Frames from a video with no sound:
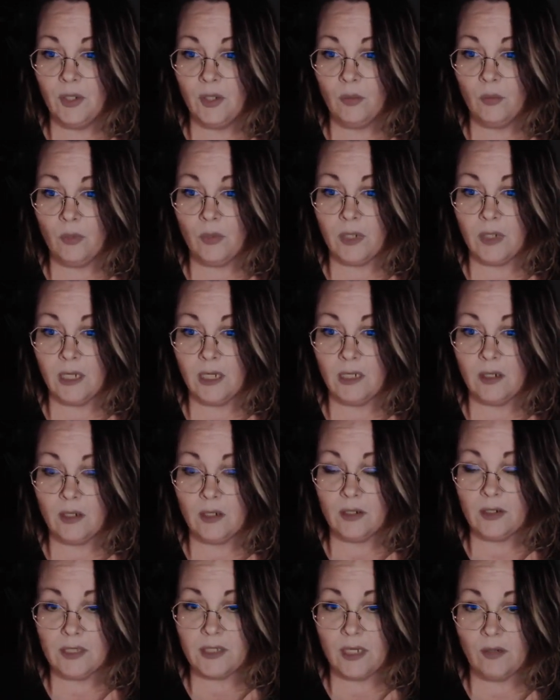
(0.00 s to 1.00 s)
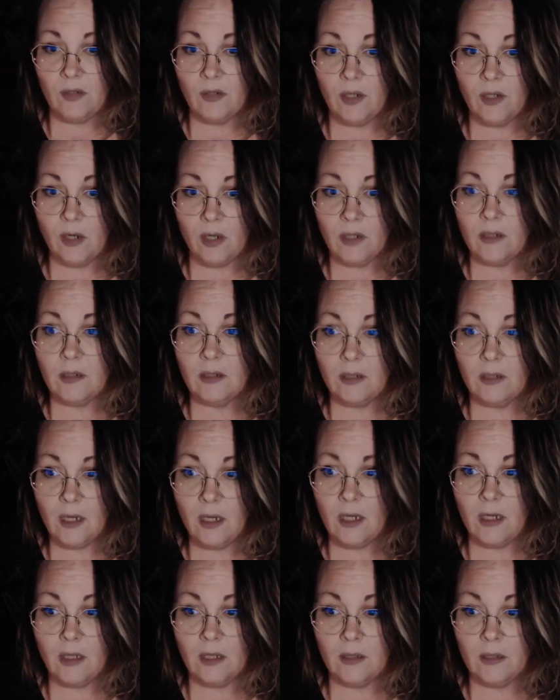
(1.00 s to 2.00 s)
working in our sacred
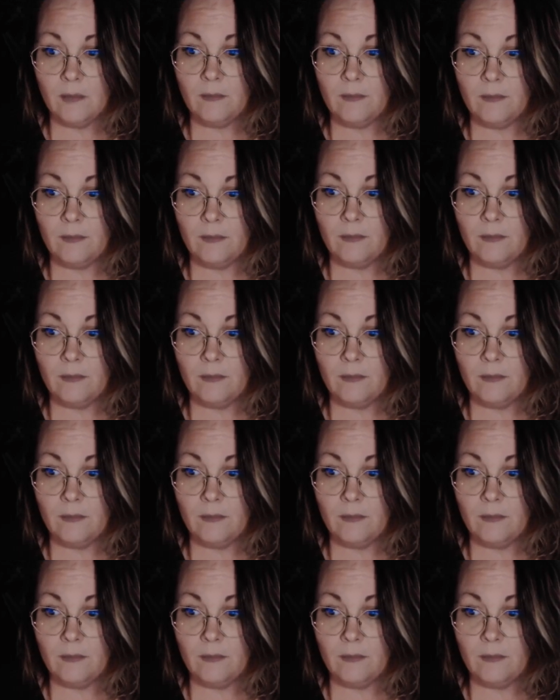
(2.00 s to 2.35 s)
garden.